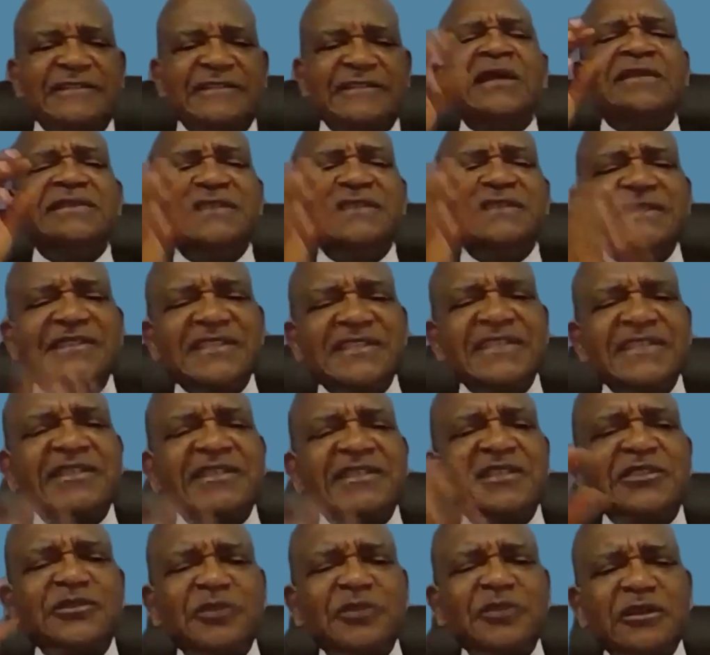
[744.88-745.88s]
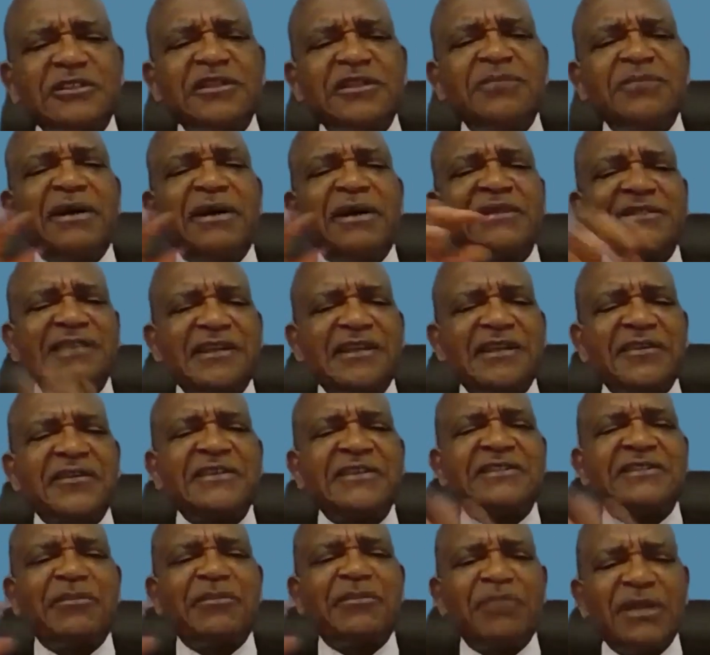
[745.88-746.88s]
disease is nothing but
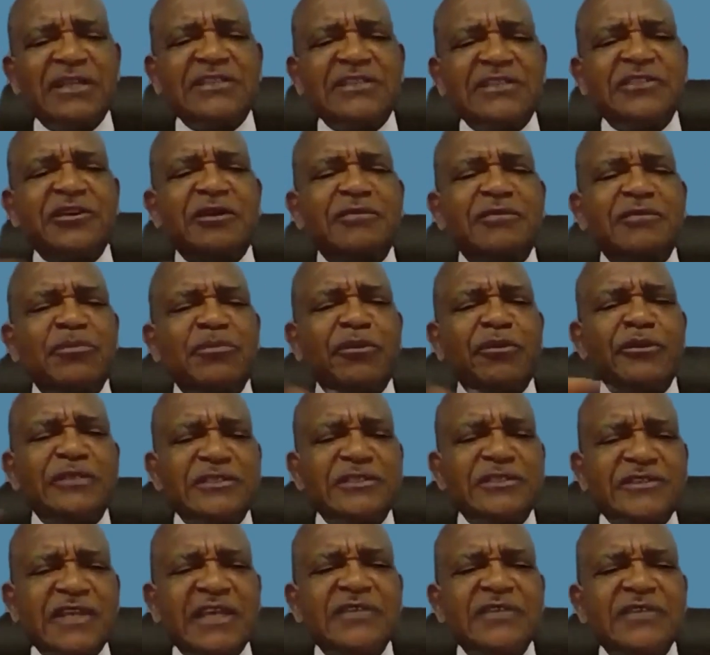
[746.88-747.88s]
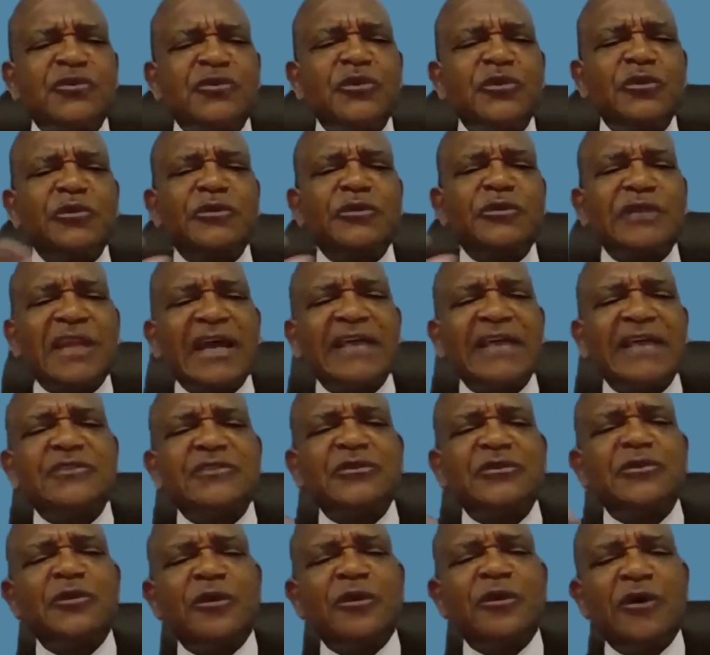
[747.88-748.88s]
decreased ability of the body cells to utilize,
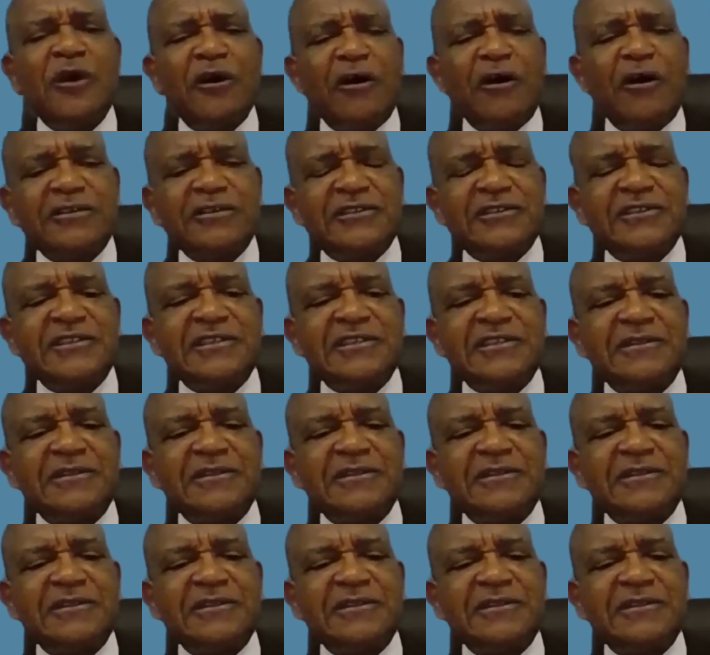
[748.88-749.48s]
oxygen.